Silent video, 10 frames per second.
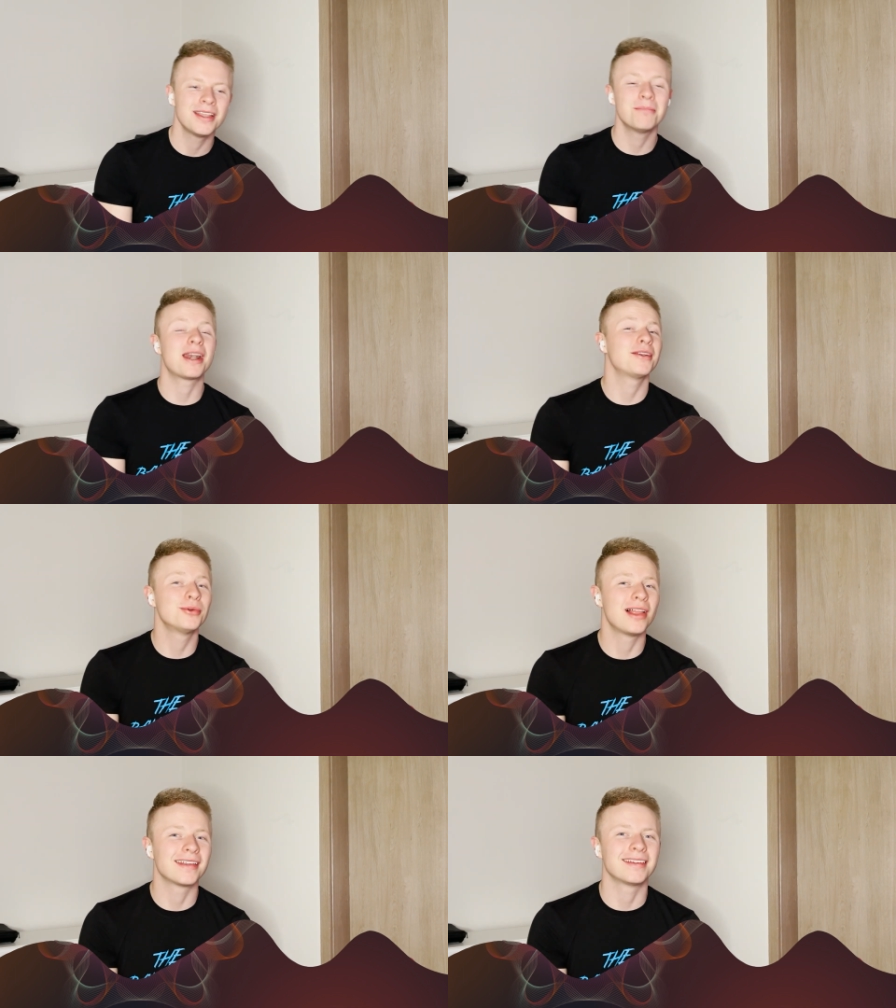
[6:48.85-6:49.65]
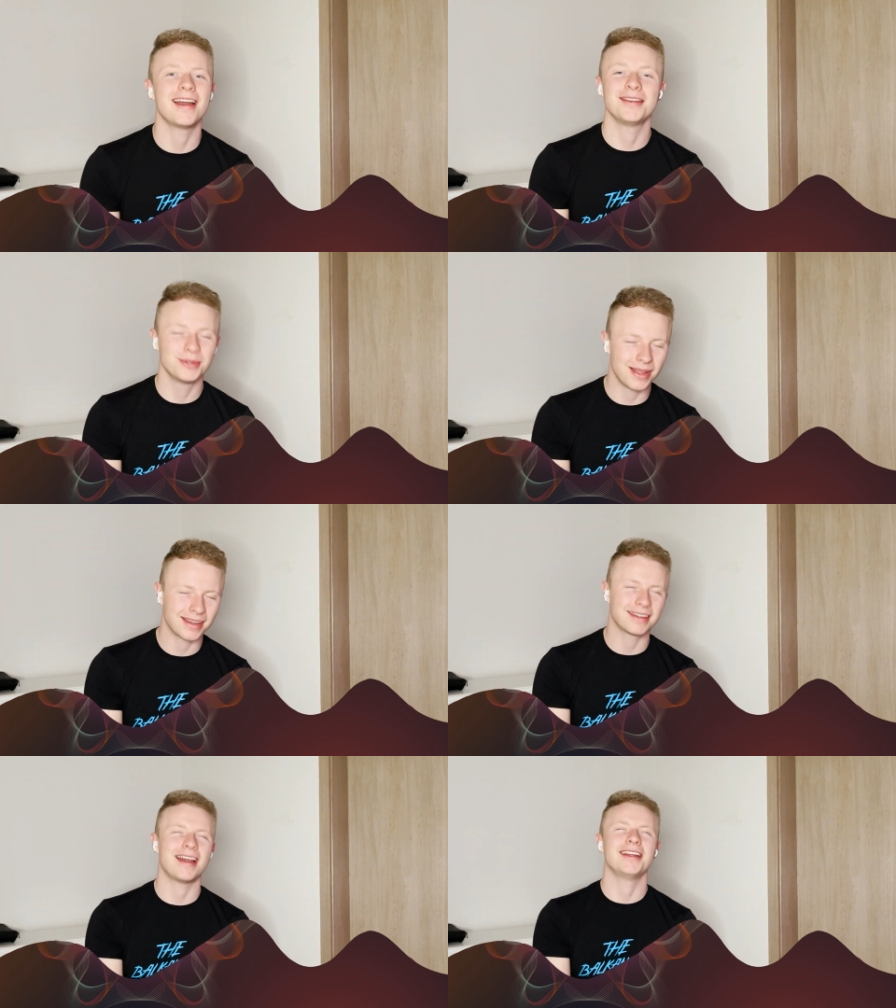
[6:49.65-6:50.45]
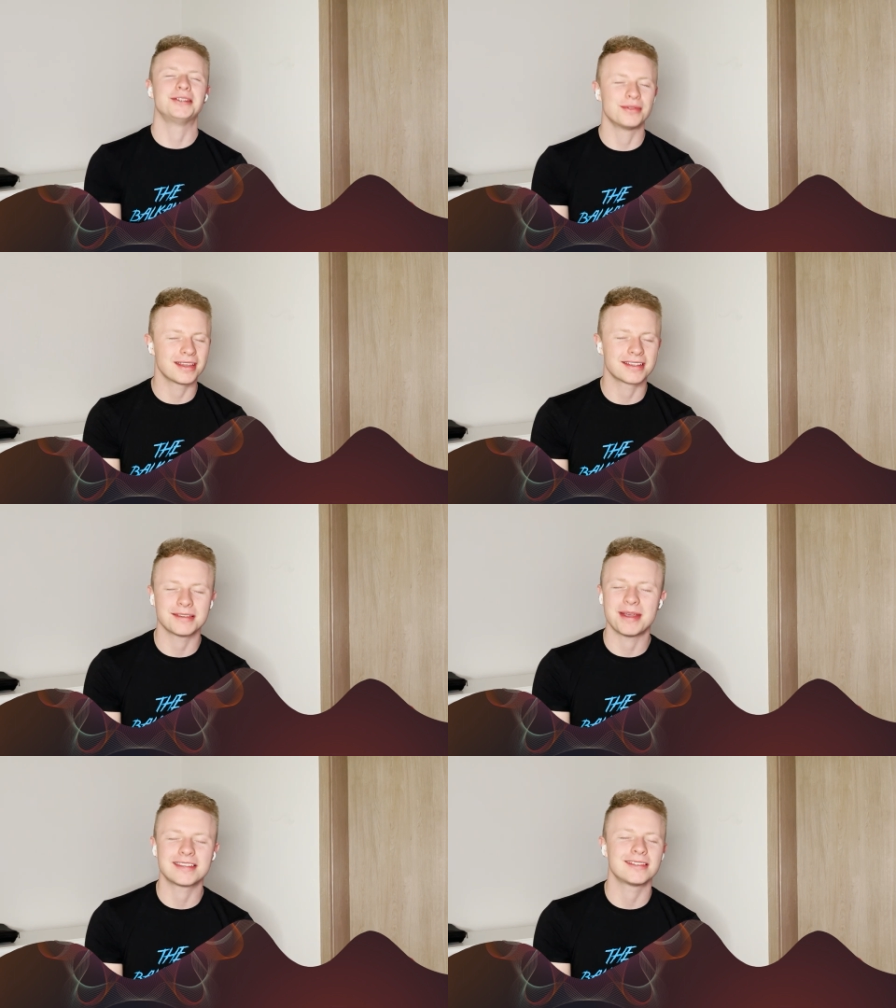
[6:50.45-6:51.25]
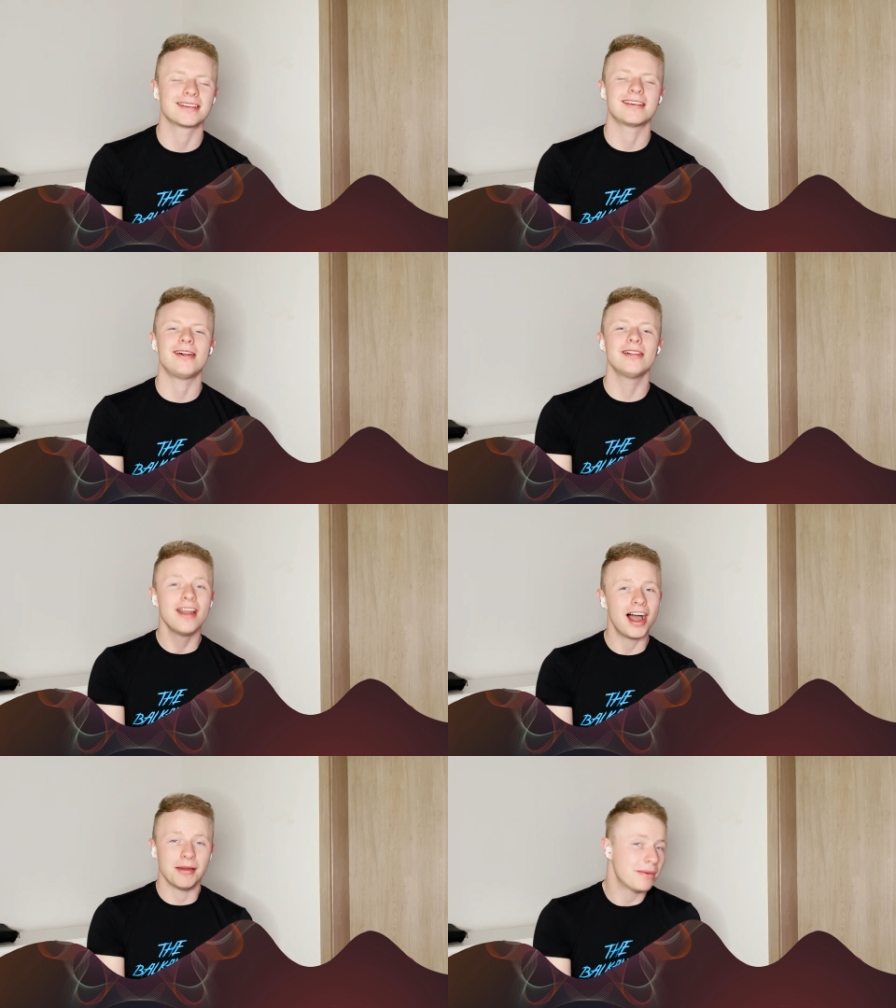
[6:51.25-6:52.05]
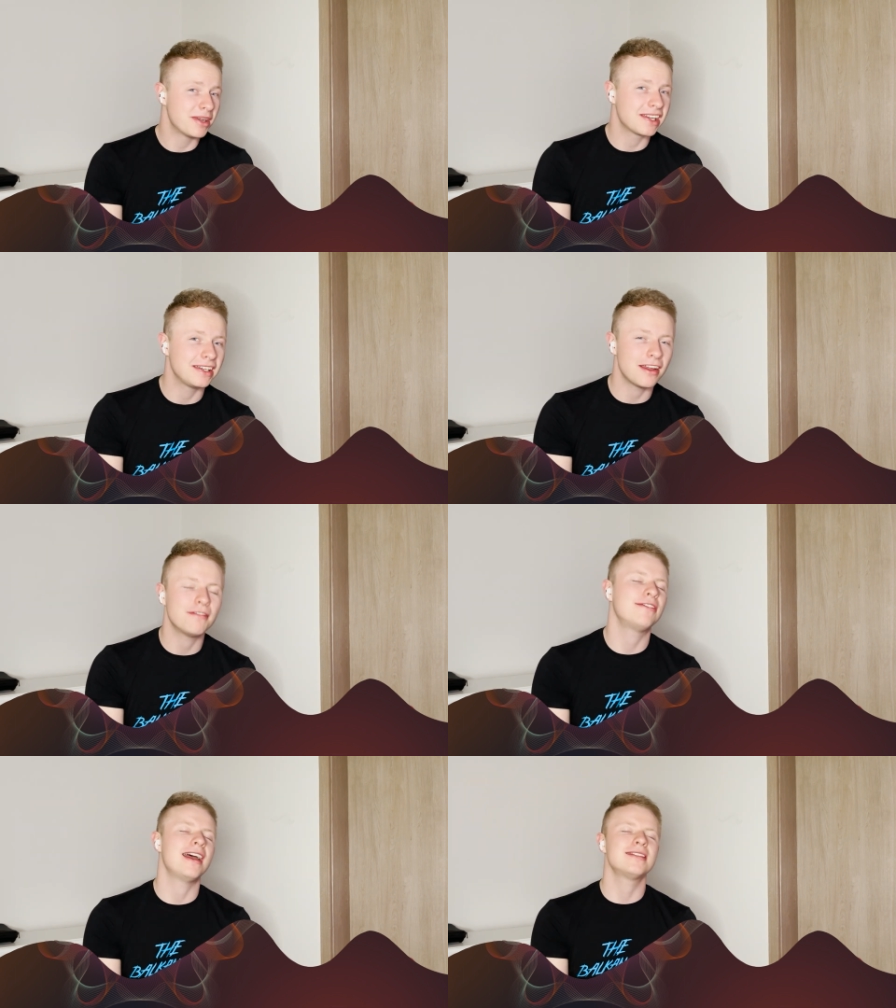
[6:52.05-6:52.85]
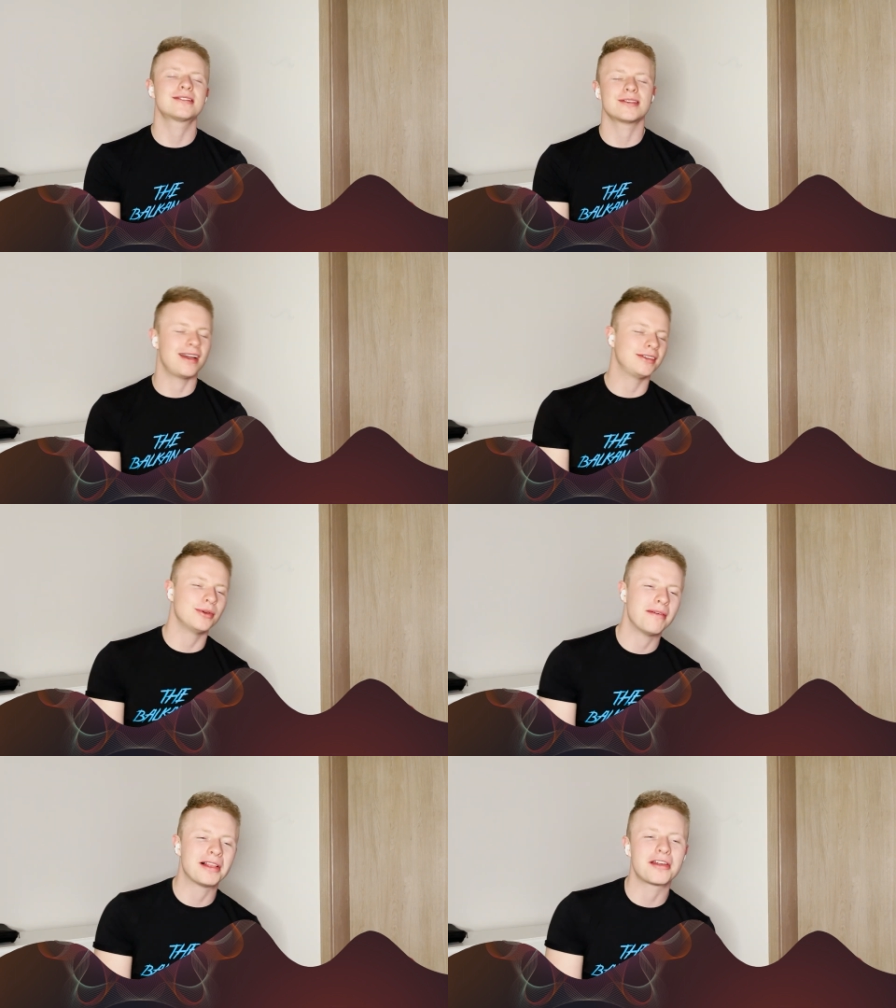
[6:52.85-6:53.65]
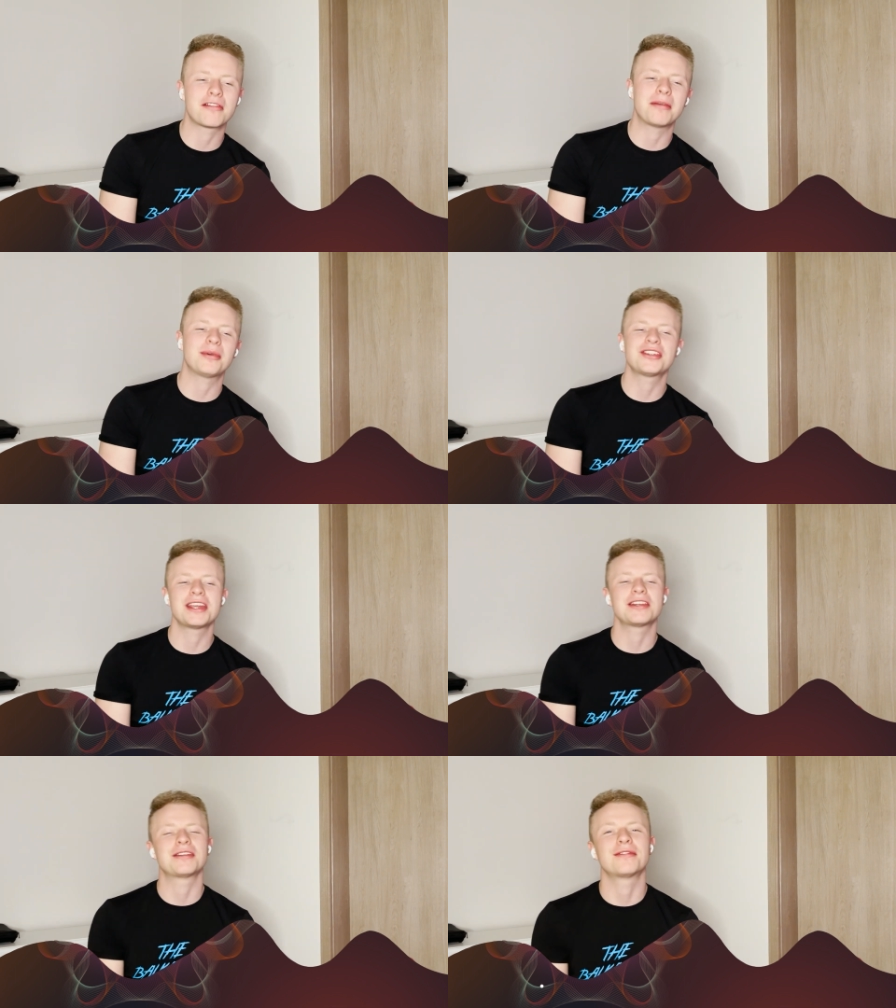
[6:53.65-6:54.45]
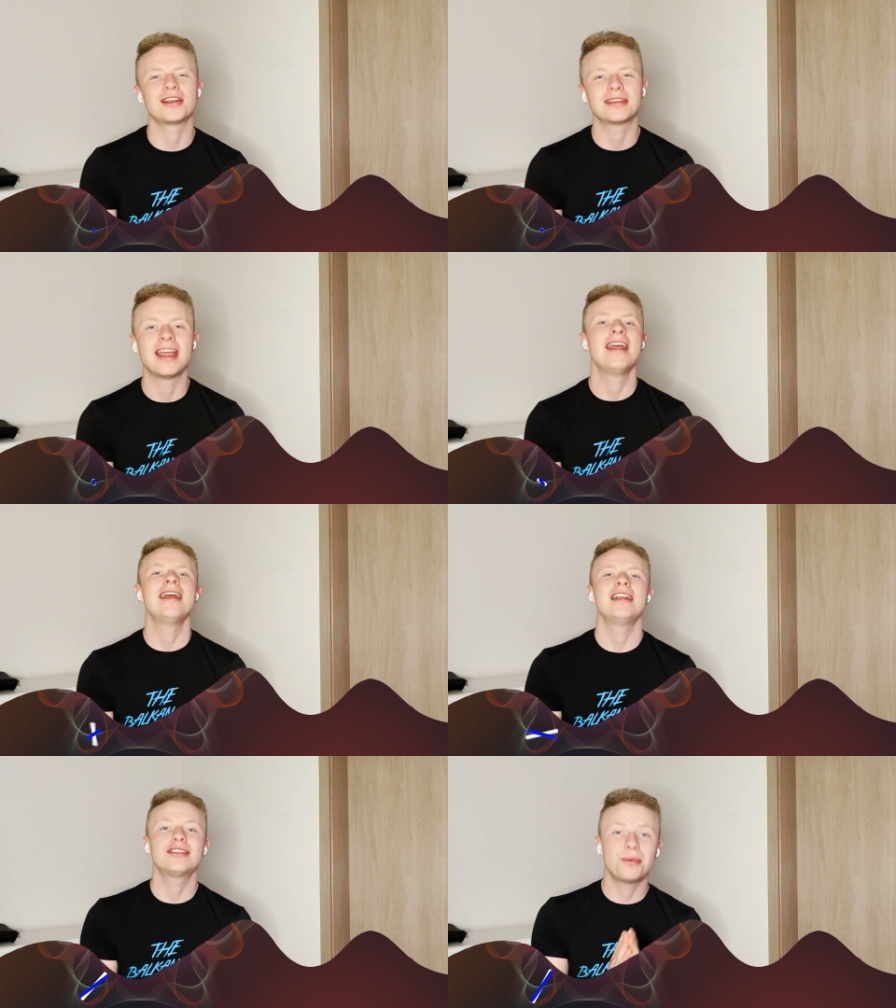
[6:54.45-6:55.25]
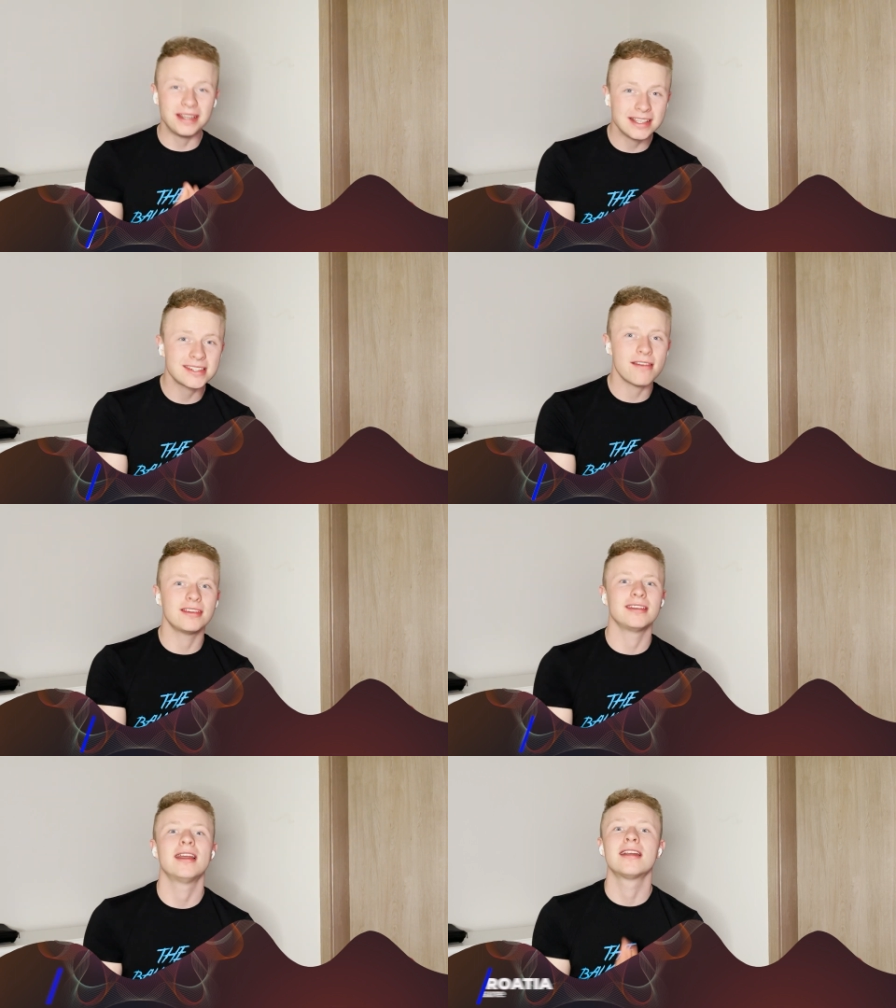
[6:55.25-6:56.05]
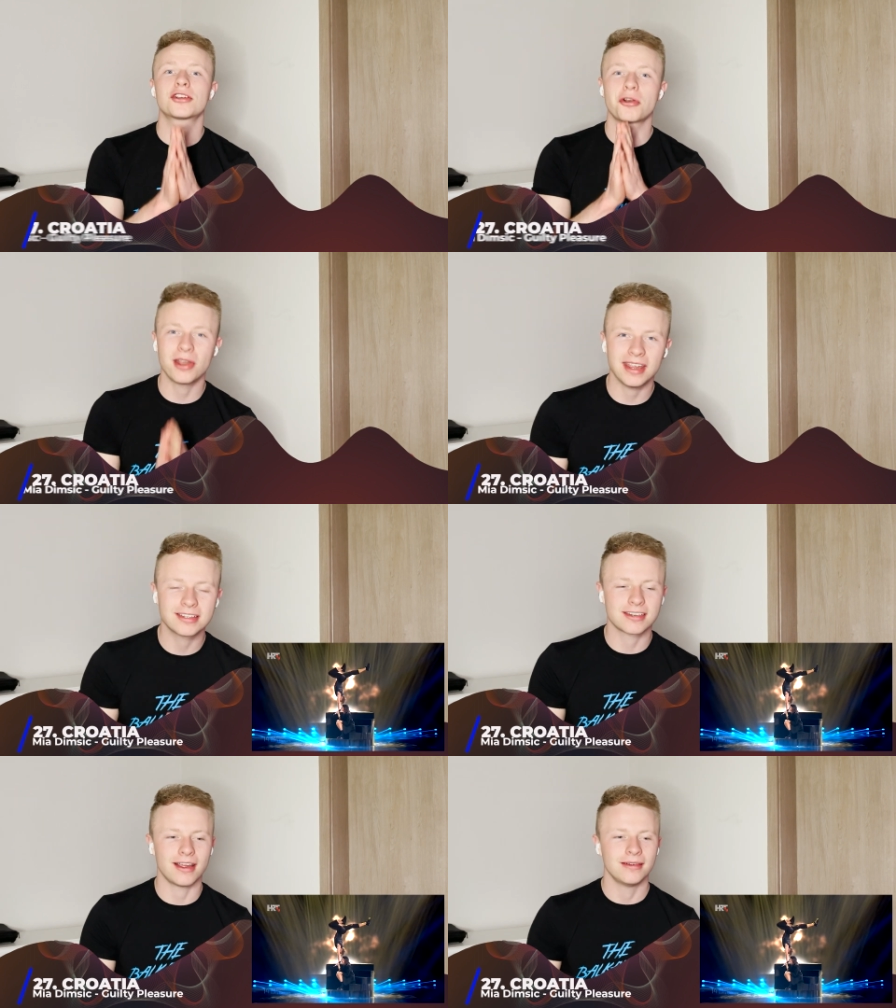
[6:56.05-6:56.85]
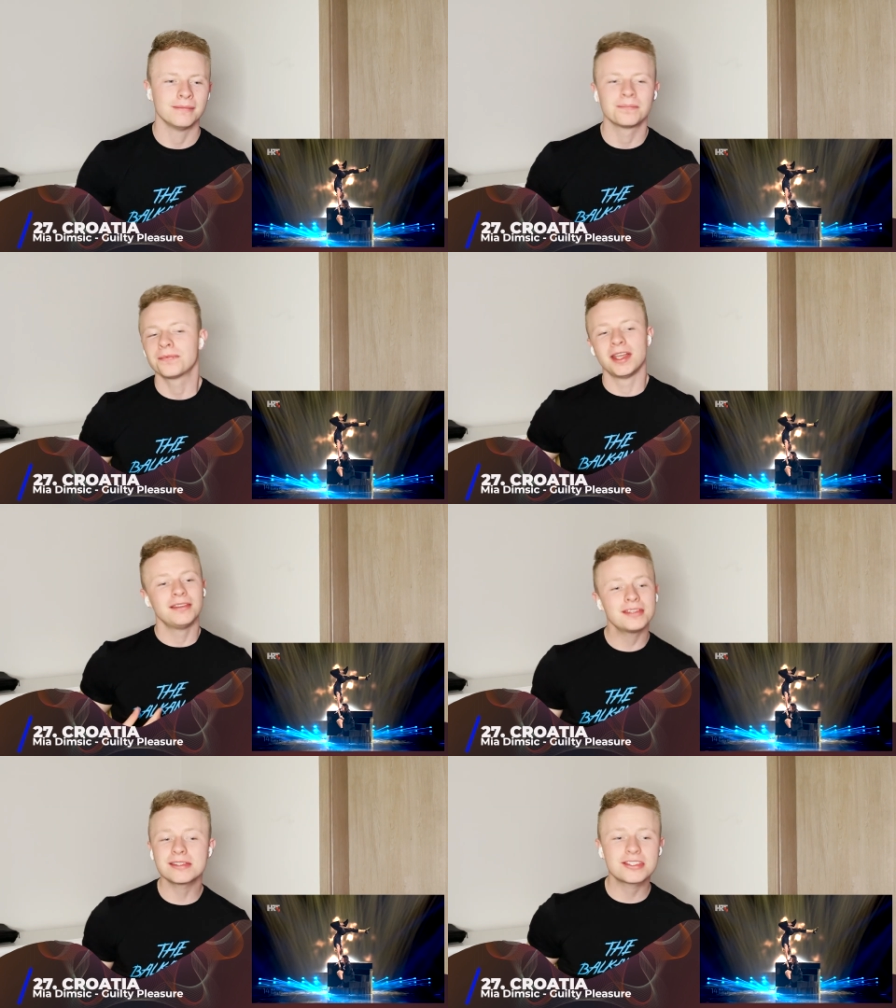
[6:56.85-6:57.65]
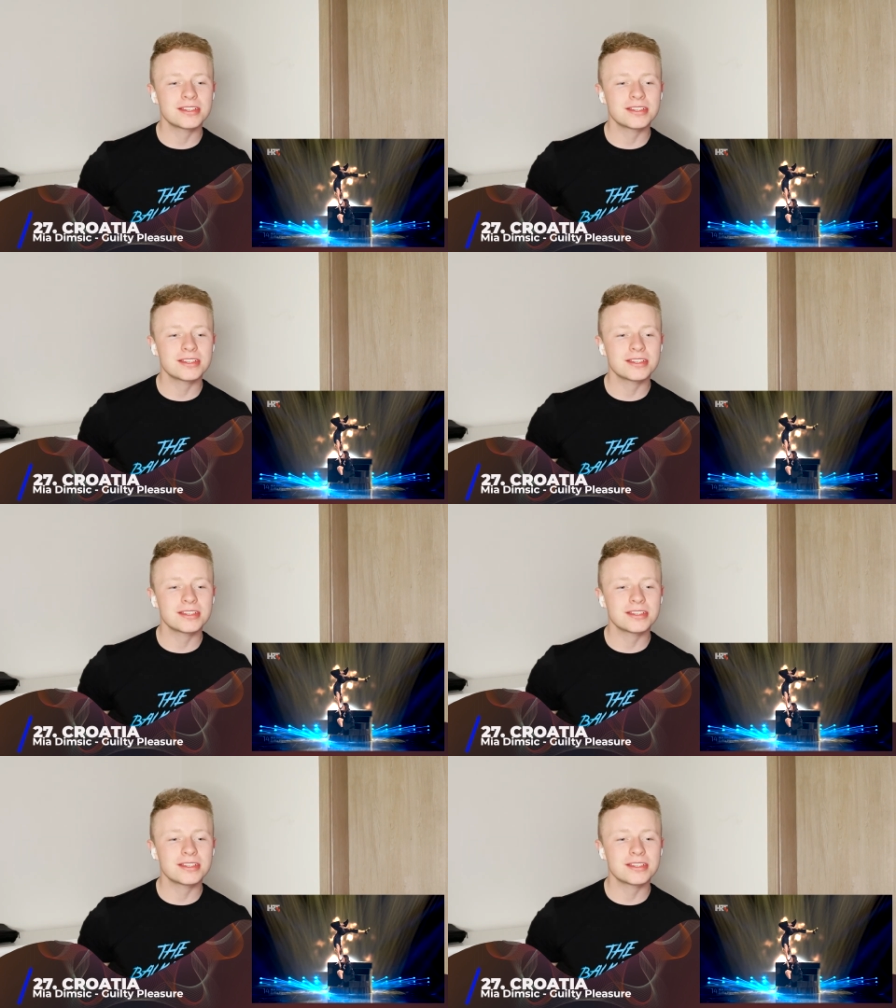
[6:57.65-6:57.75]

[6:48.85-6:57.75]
But I do like it. I do like it. I don't think it's a bad song at all. I'm a big EDM fan, so I do have a lot of appreciation for it. 27, Croatia. This is